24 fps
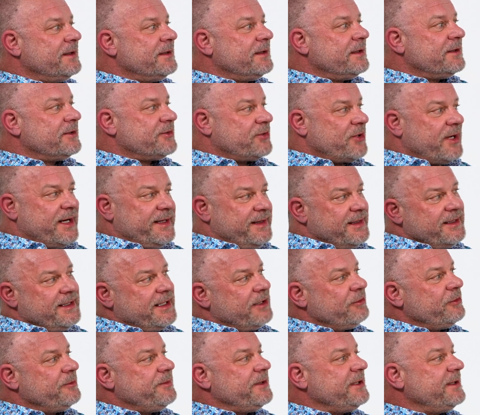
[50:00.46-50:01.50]
So I think I
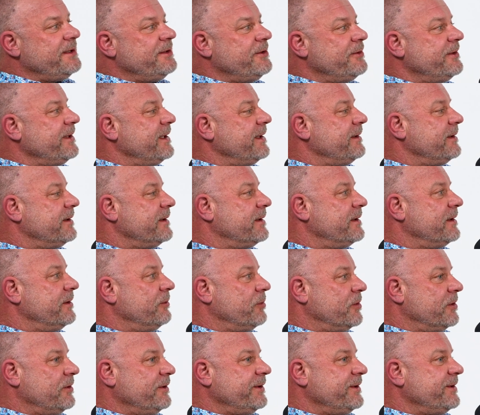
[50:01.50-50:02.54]
would be doing the
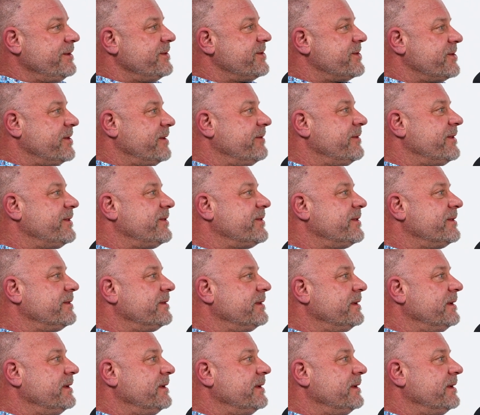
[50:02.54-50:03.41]
world a disservice,